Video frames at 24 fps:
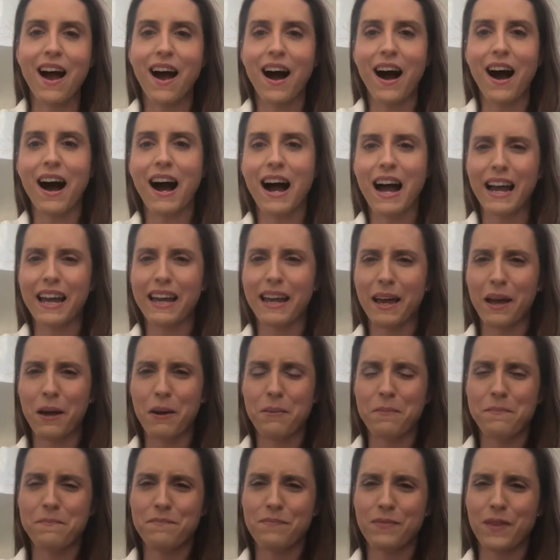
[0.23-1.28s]
I
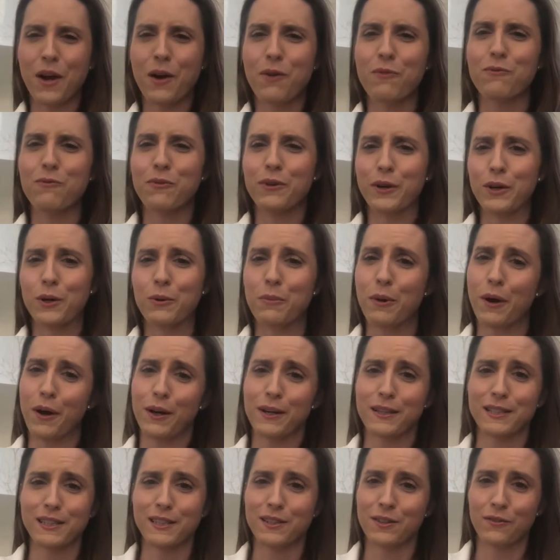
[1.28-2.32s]
am a real
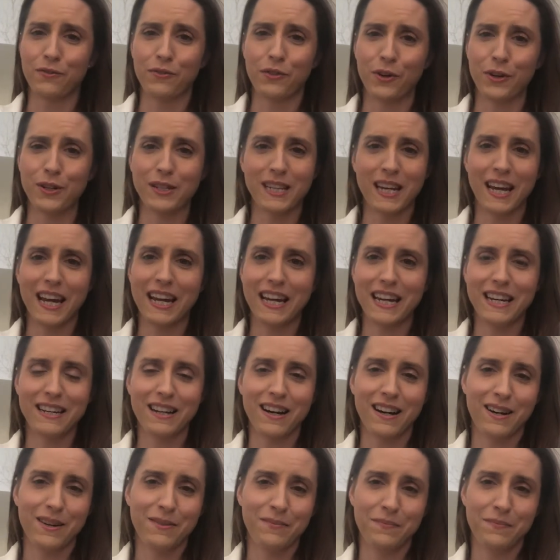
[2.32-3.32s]
person of routine.